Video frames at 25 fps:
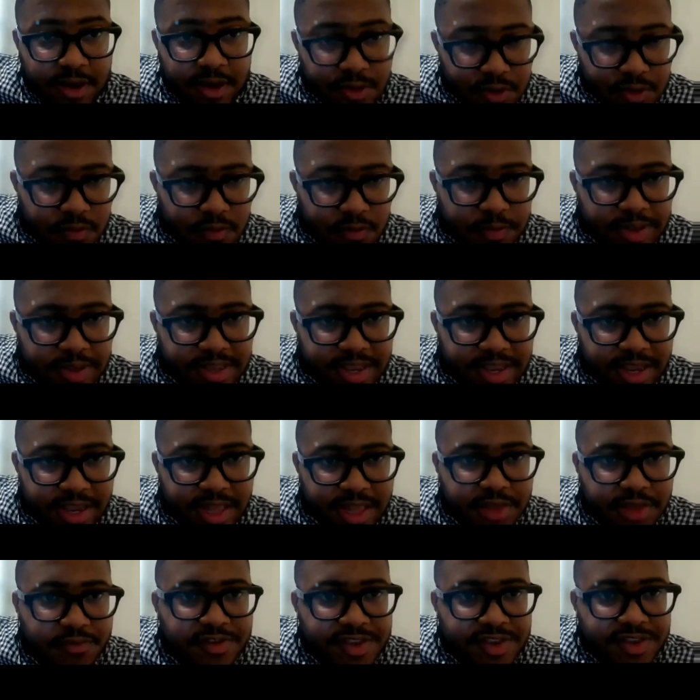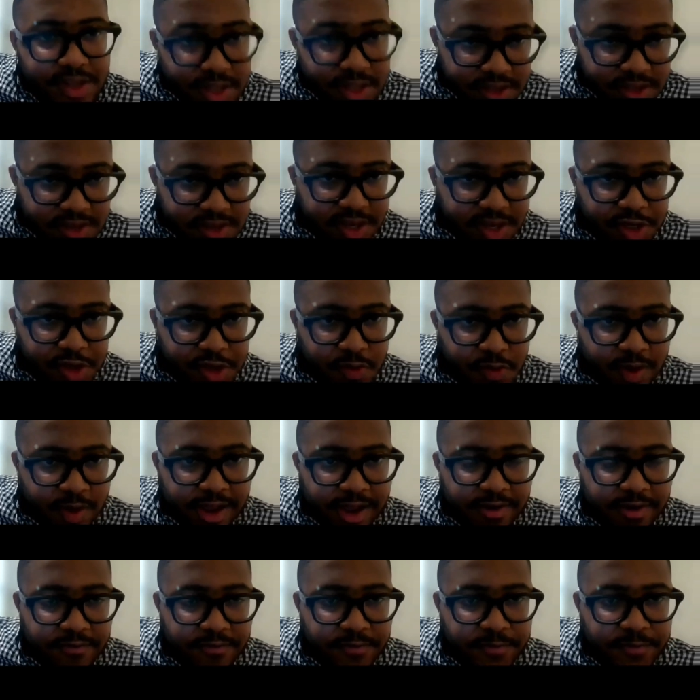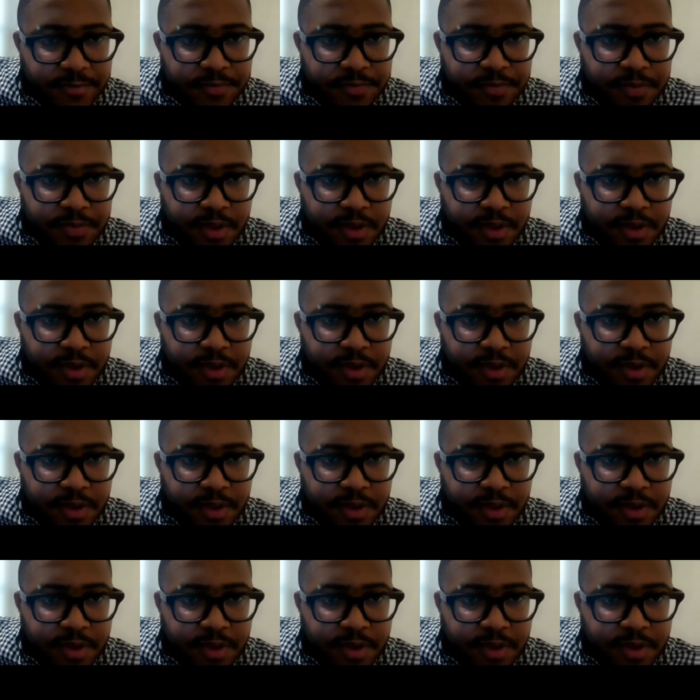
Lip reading: How do you maintain the resilience that you have?